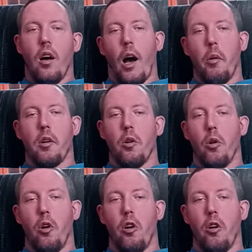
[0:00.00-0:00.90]
I would go to
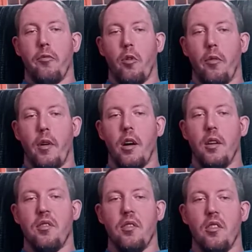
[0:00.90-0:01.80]
her for
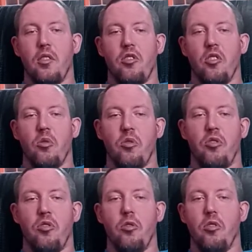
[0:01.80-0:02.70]
advice, and she'll
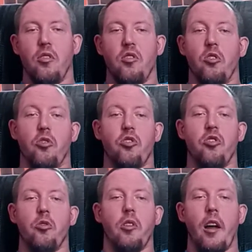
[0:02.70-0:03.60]

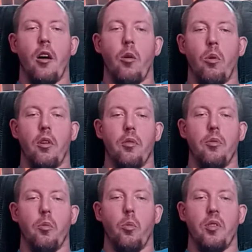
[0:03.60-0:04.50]
shoot it out
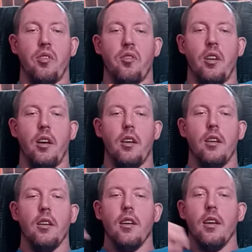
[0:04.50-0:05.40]
what to say
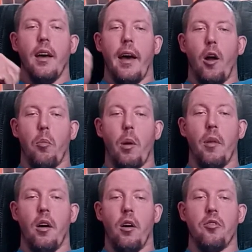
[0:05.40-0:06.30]
out of my
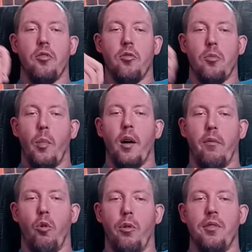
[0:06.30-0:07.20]
mouth using my
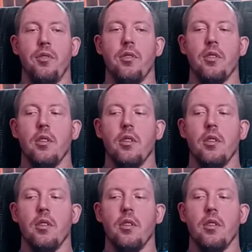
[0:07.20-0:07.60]
voice,